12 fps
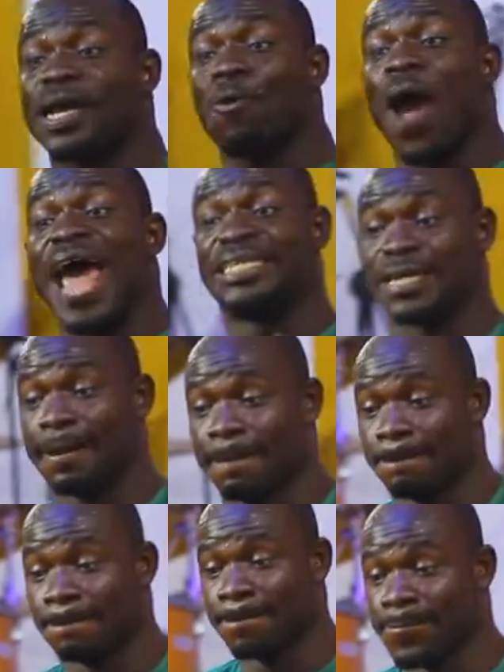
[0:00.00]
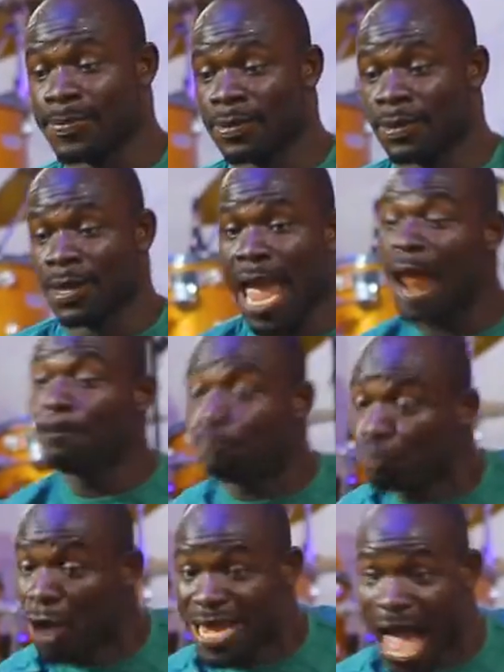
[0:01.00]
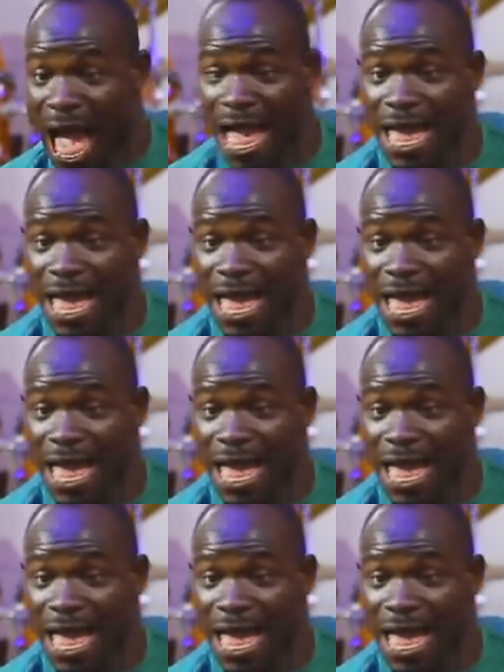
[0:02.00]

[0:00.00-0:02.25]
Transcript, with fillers: the word and prayer.